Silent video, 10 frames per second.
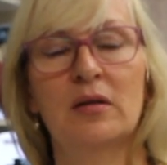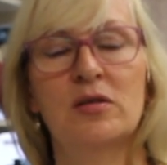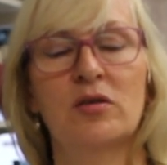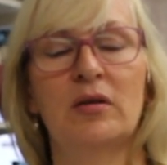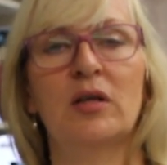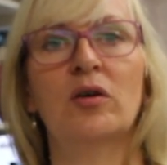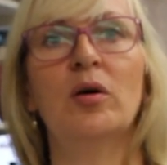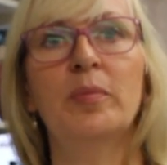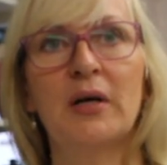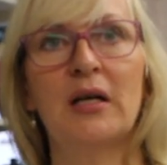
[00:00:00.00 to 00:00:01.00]
The
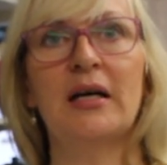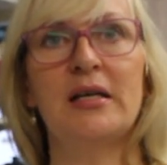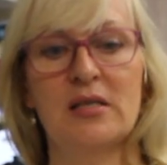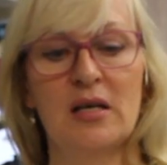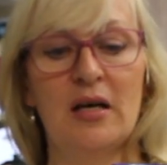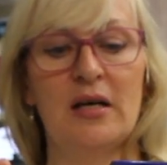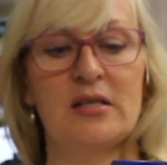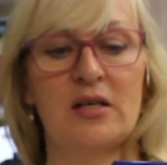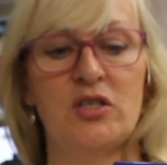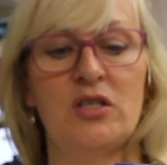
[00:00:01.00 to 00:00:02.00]
copper glaze has
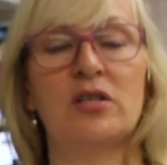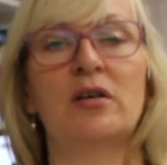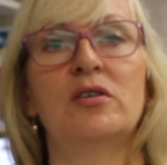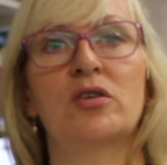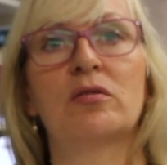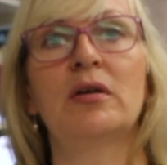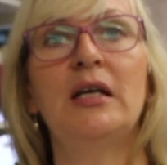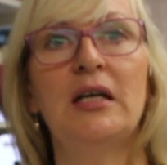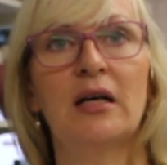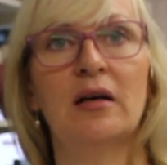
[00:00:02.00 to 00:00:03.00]
actually turned a
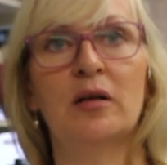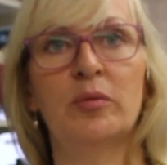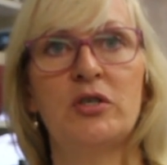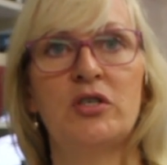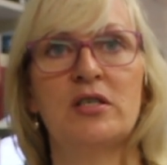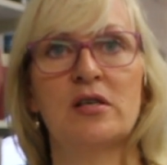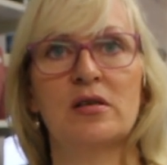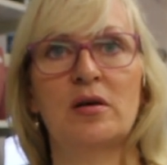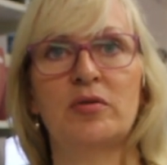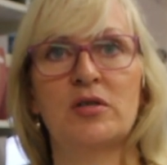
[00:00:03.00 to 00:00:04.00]
greeny colour, which it does
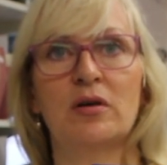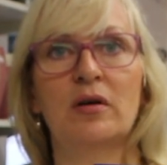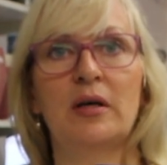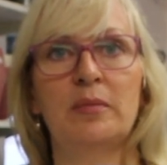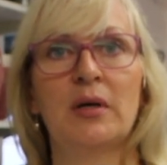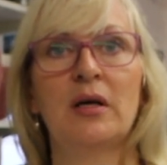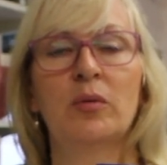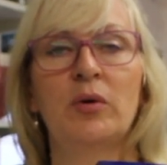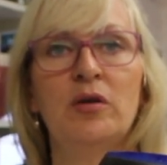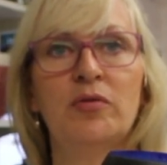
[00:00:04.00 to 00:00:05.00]
over time.
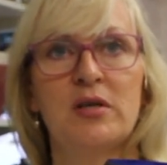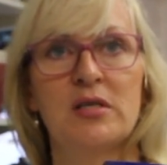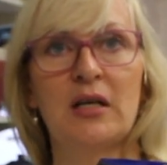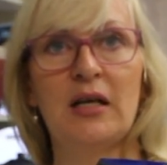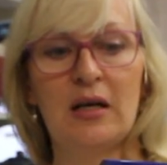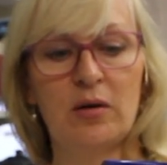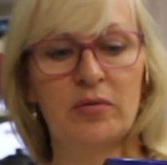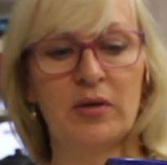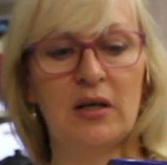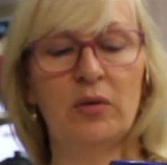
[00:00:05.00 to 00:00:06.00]
When you first get it out
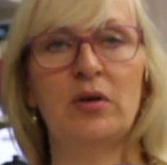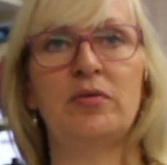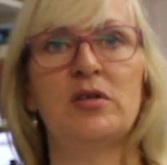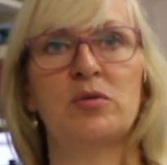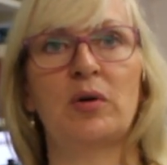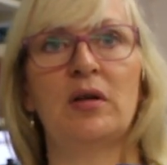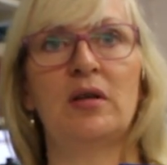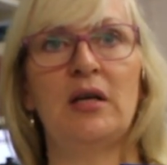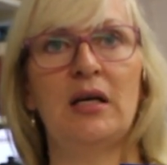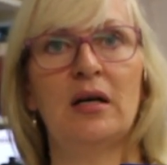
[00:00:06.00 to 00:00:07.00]
of the kiln, if it's one of
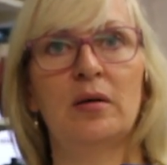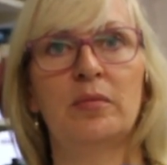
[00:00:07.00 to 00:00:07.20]
the